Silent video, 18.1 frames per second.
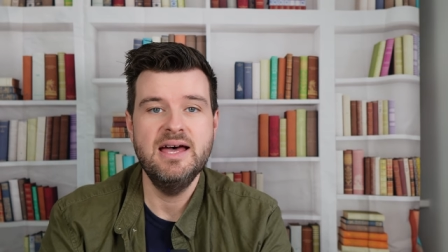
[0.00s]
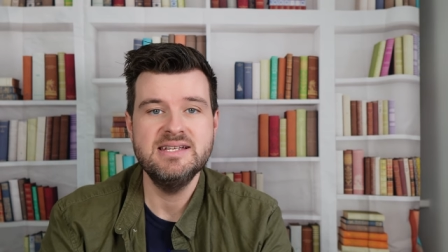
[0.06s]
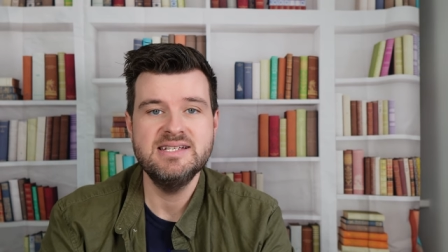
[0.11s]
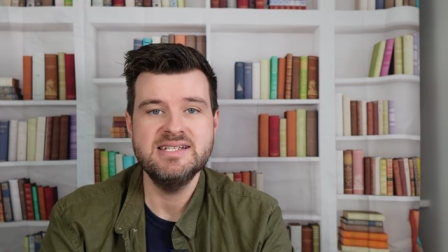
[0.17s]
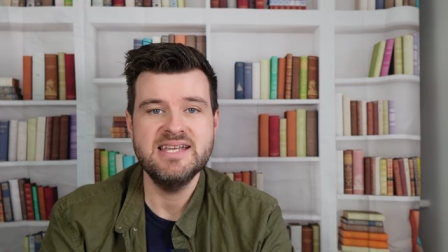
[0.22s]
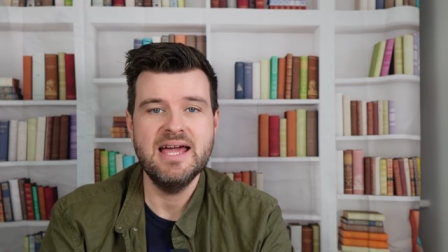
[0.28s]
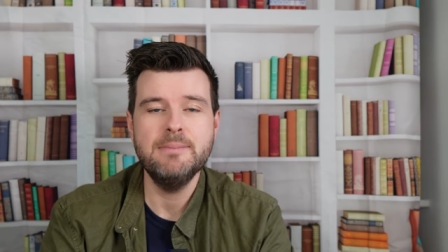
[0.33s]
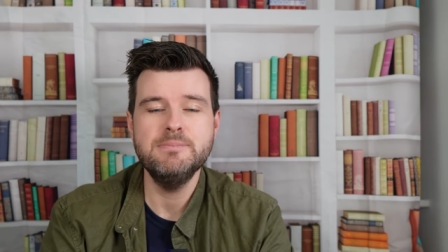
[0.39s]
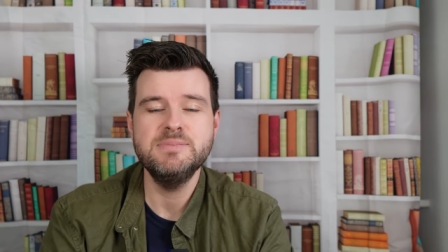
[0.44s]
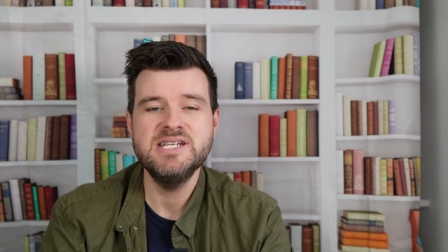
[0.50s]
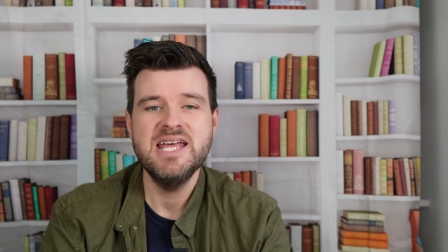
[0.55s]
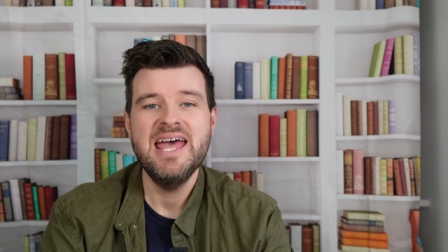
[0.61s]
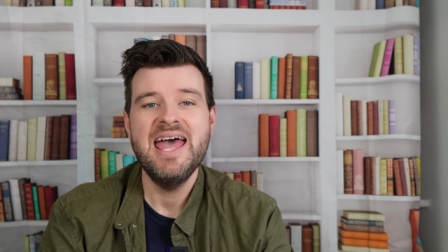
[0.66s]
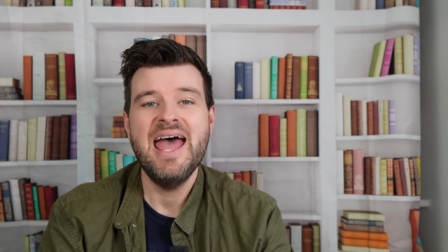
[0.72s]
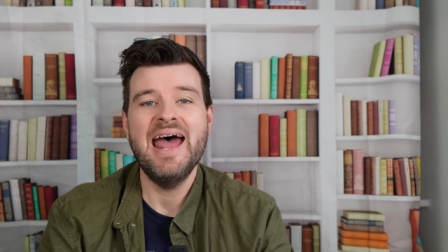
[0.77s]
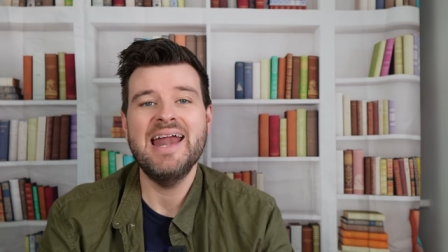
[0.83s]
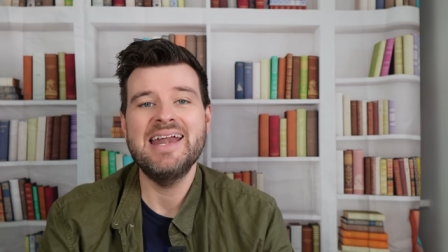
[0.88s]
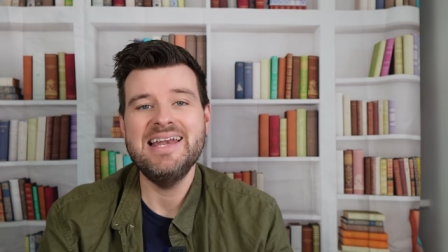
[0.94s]
steps
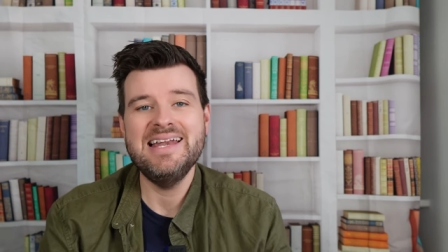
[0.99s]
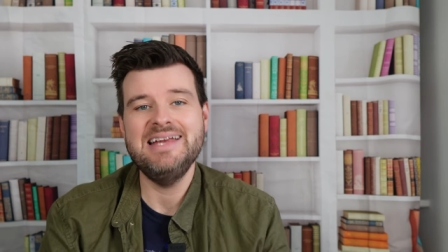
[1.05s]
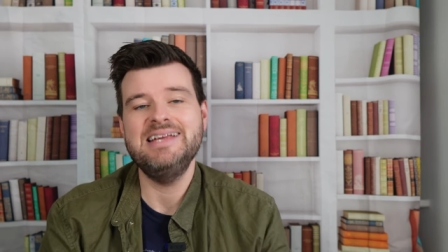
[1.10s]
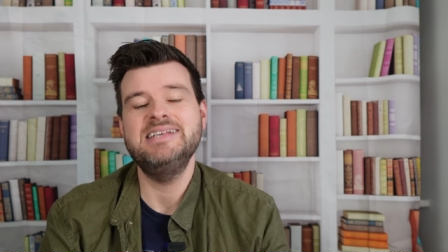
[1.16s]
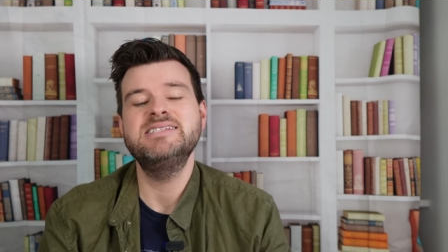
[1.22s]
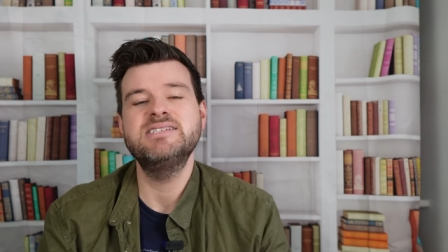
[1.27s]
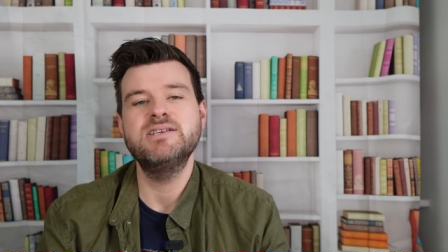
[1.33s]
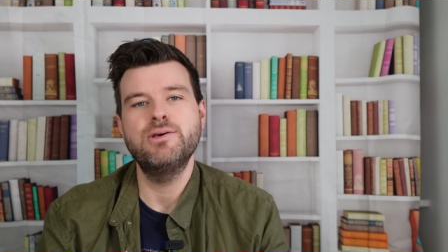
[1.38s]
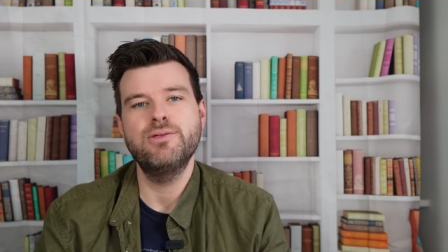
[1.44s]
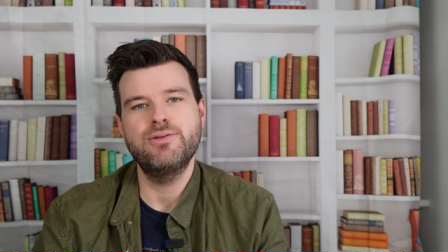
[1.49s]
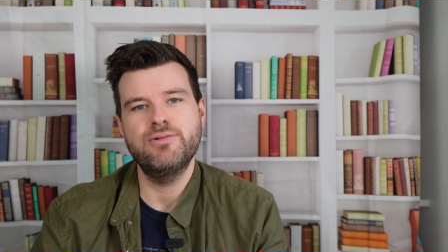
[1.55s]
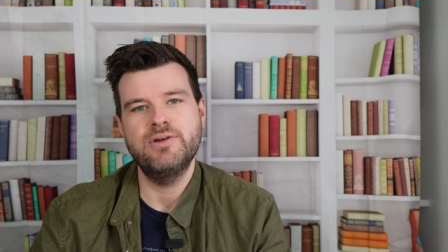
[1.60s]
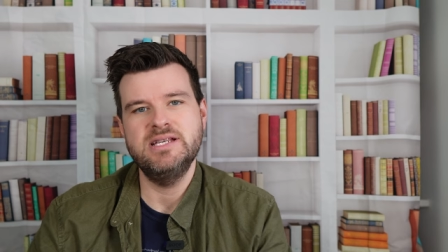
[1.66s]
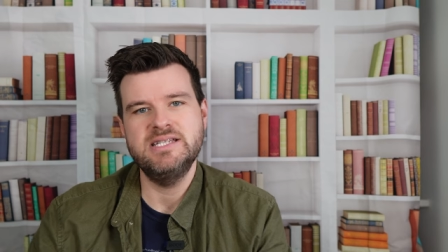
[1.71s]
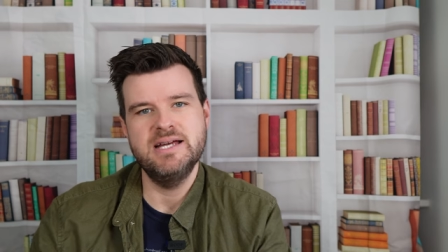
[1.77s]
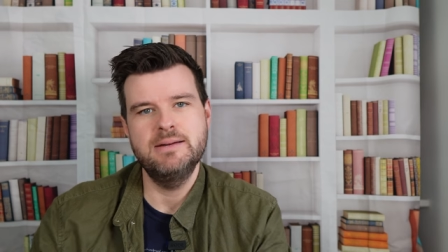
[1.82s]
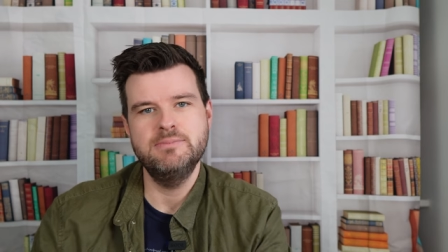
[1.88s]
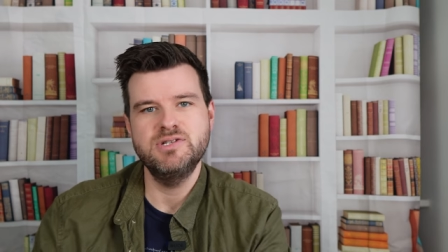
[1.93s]
at least
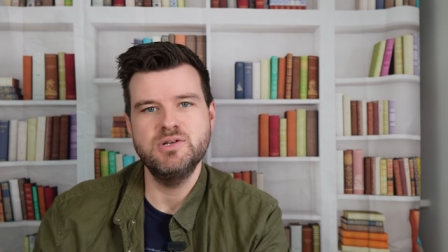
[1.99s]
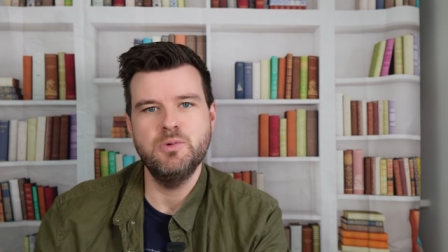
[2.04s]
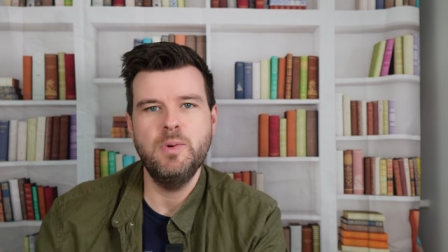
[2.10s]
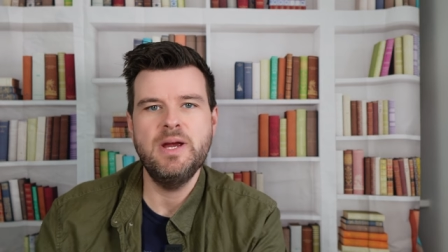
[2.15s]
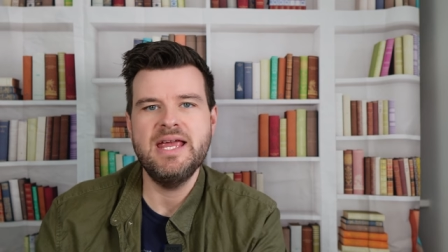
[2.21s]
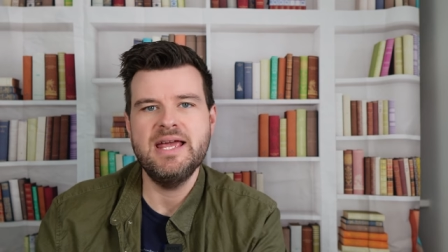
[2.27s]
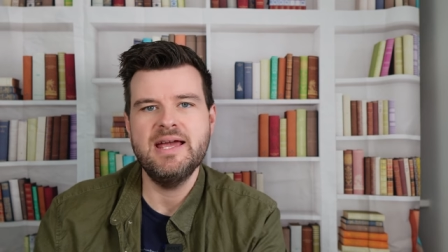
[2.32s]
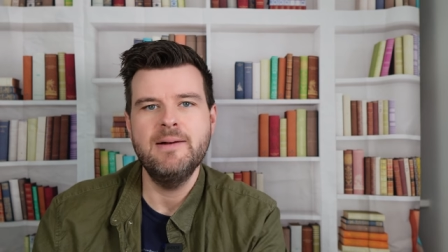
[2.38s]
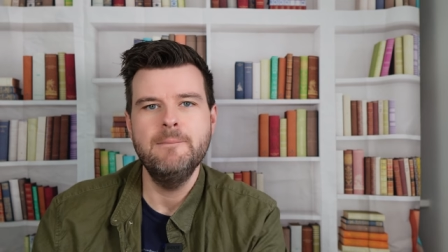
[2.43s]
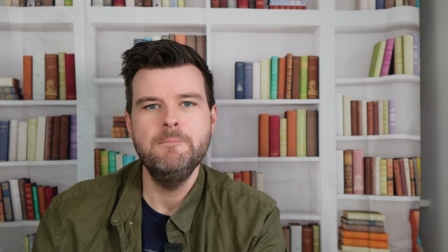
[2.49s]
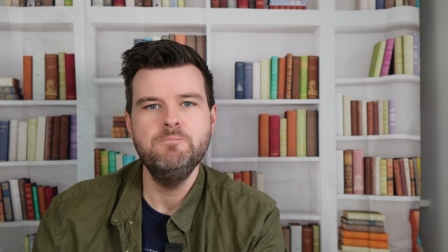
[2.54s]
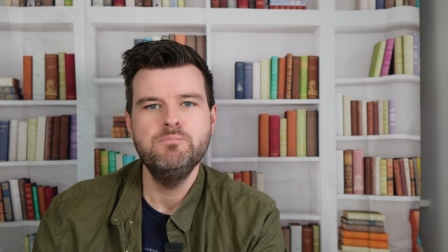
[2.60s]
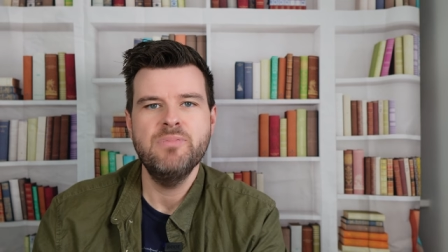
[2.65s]
3 times a week.